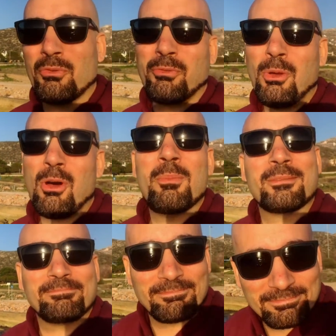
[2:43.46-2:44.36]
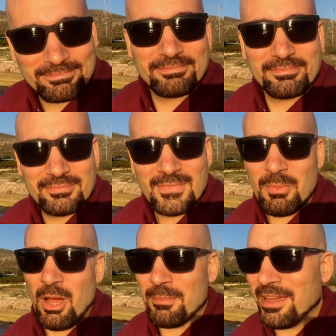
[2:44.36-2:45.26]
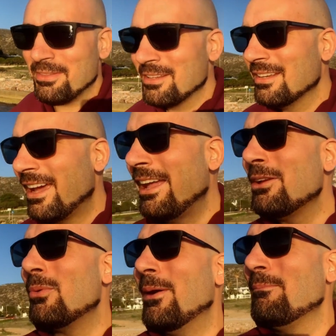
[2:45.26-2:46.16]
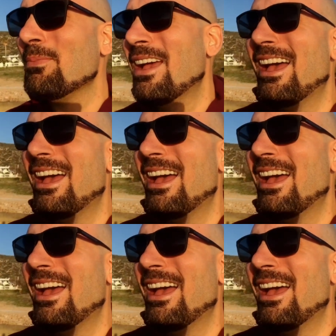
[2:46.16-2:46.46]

on the floor but come on man anyway